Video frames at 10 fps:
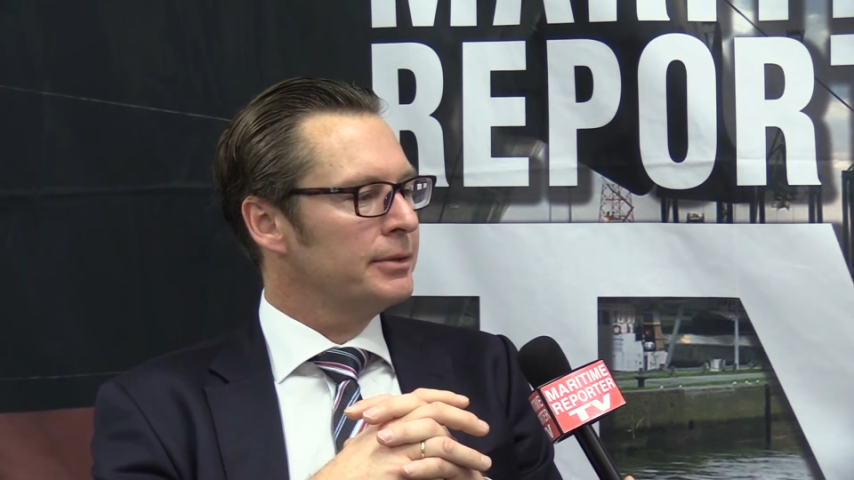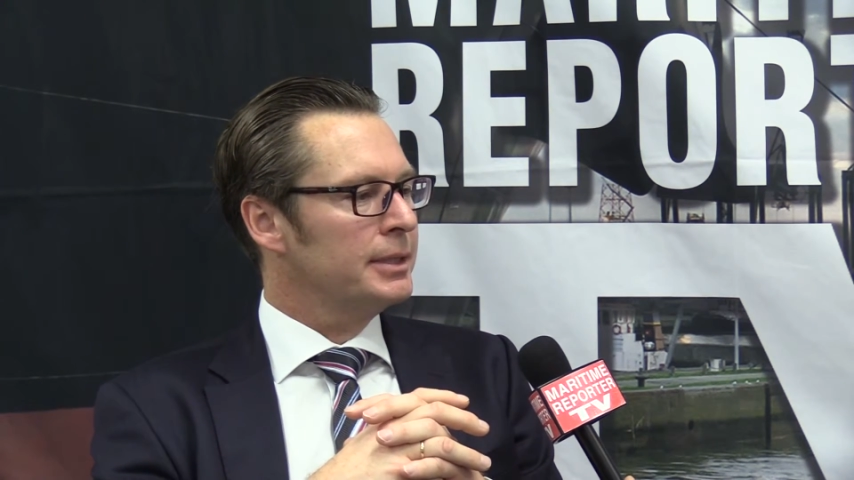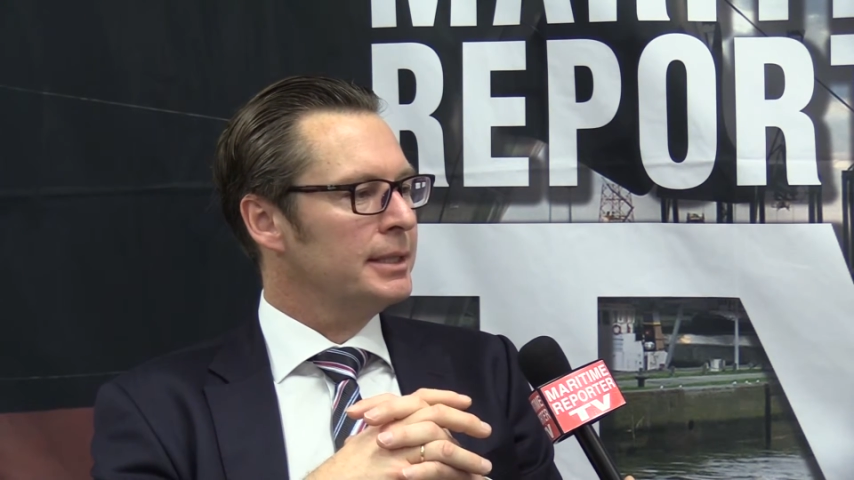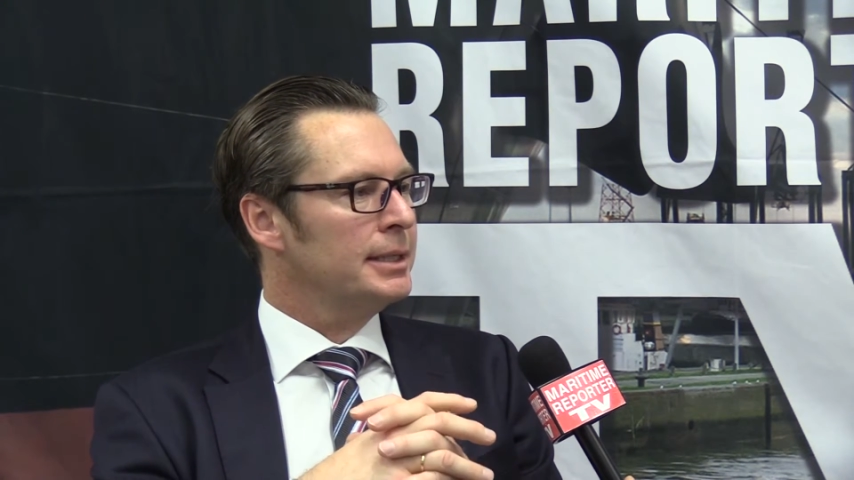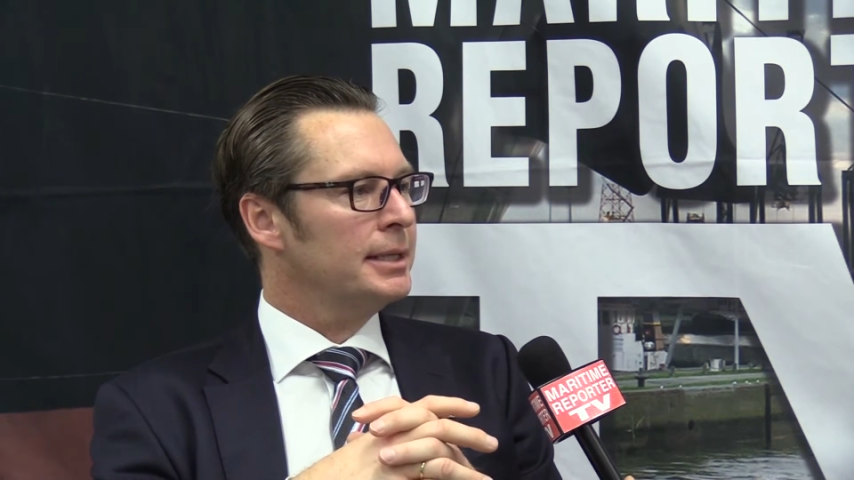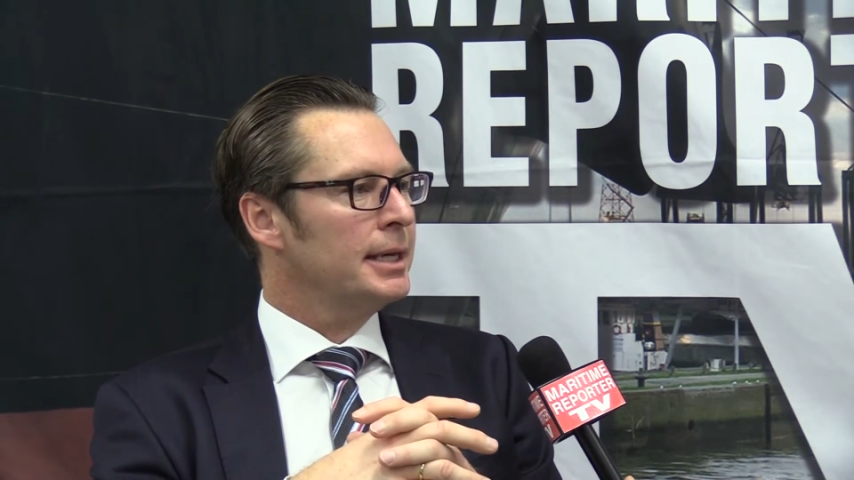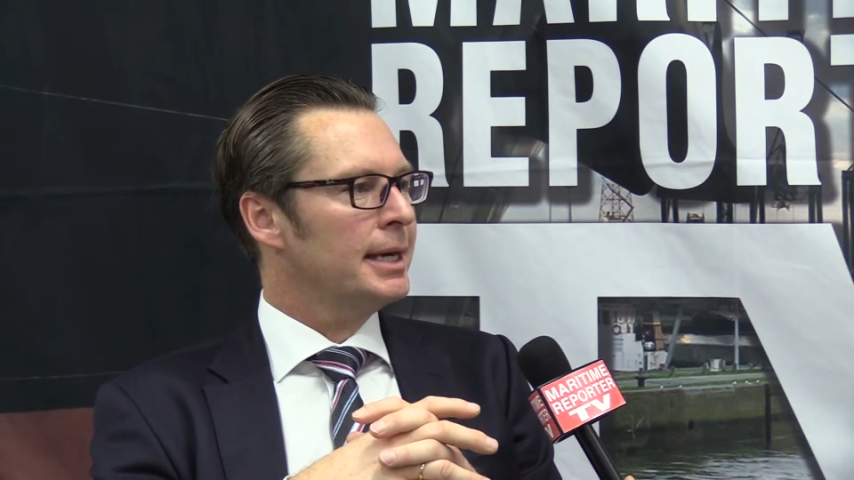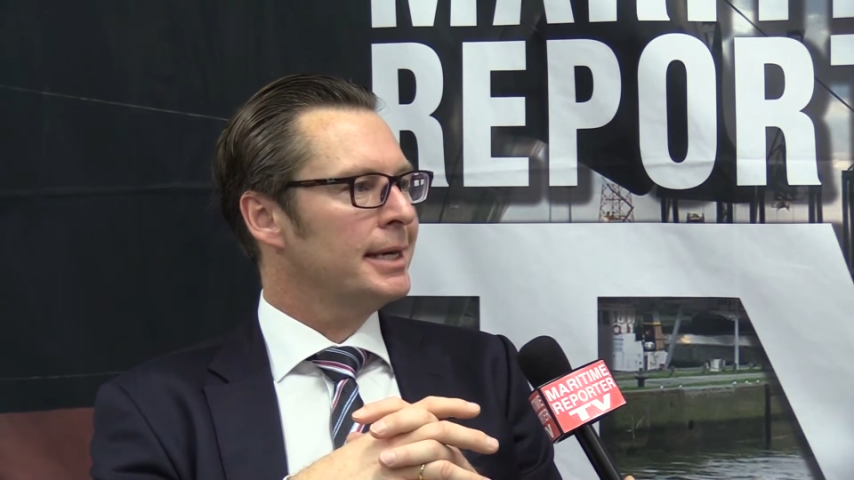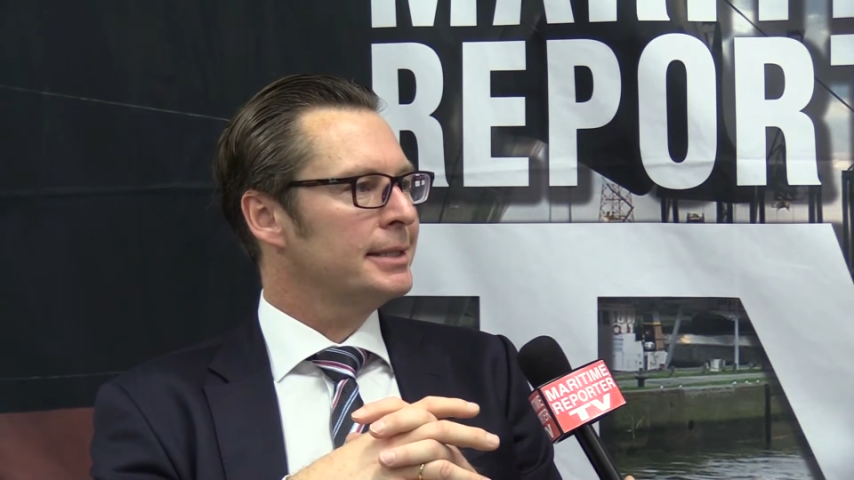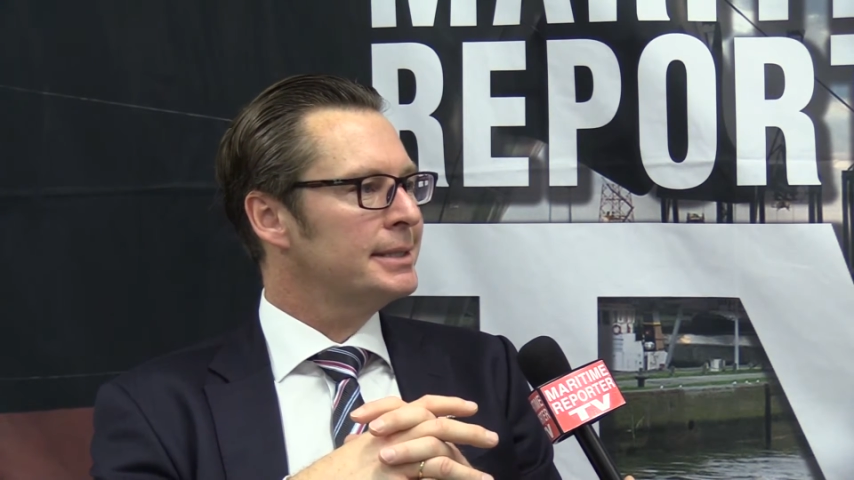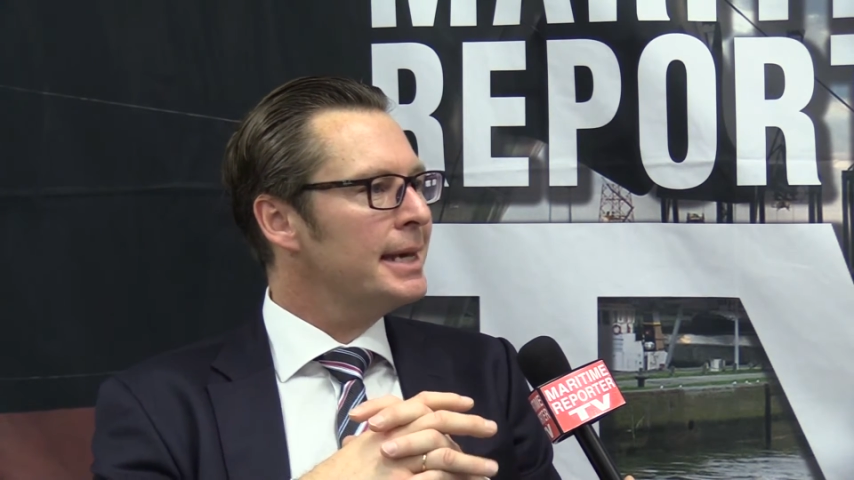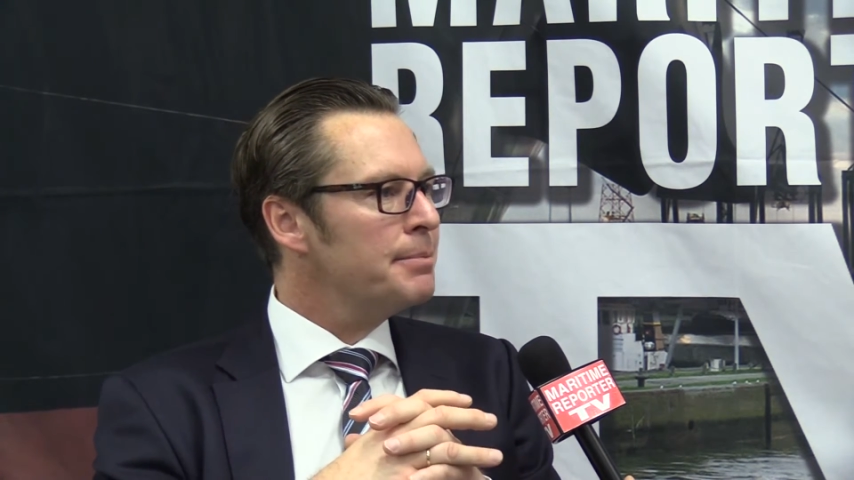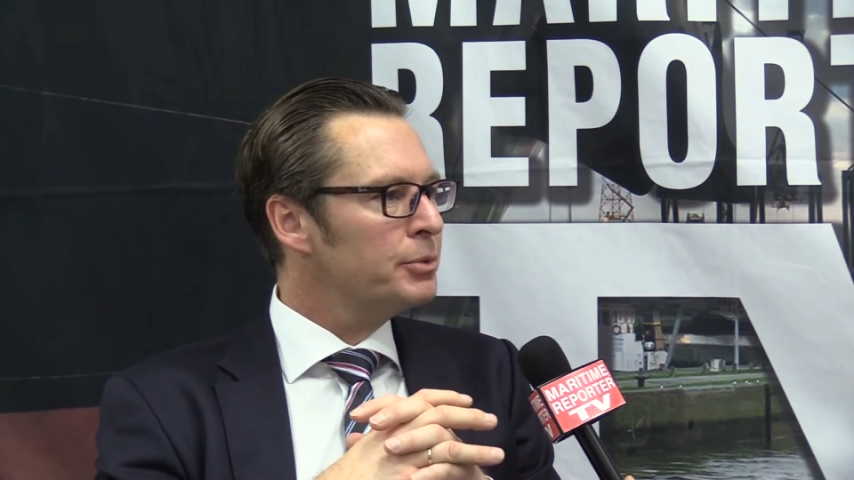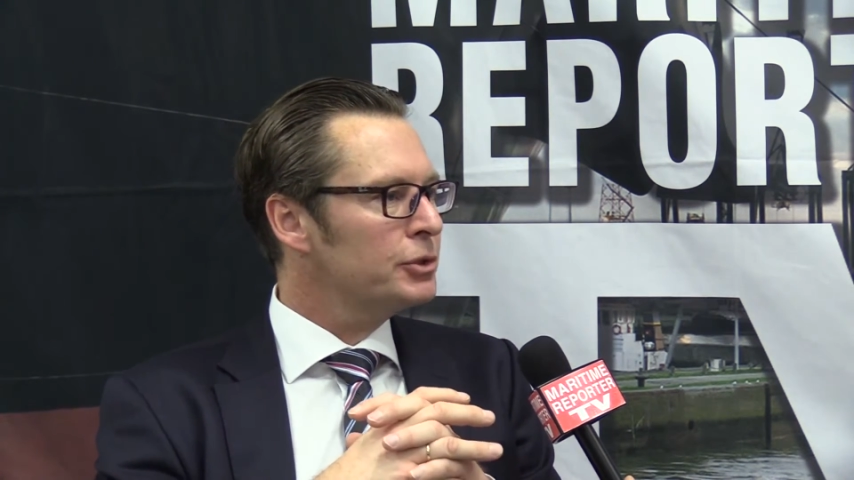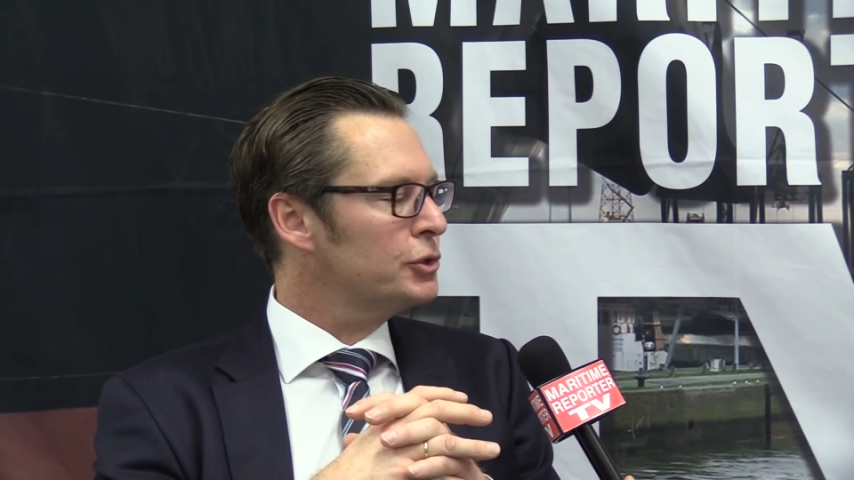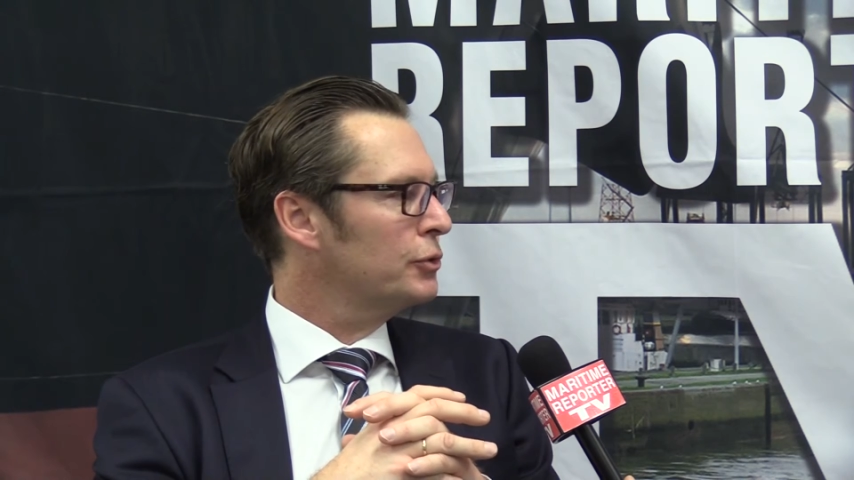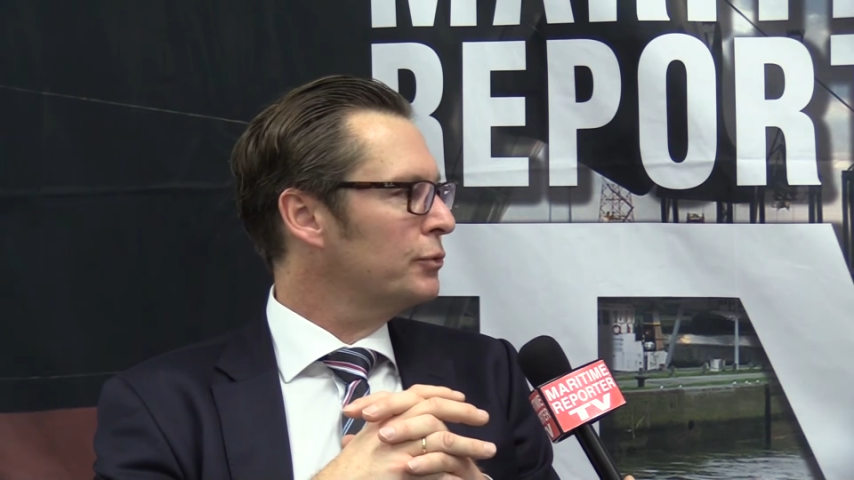the uh, temperature